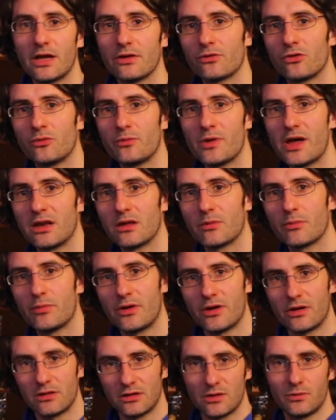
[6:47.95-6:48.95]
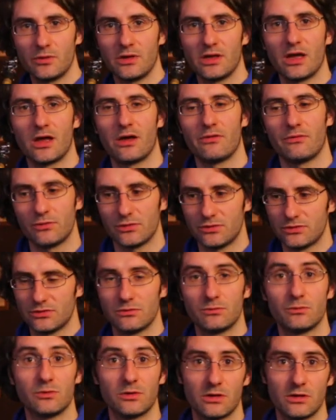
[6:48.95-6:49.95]
that chromatic part that we have, which
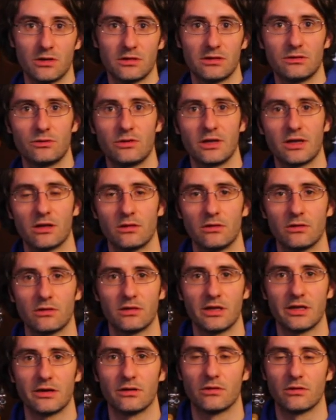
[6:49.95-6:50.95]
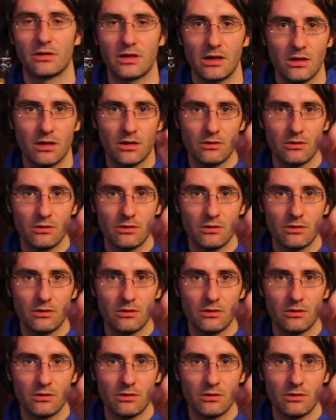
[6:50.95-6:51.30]
we're gonna take a look later, okay?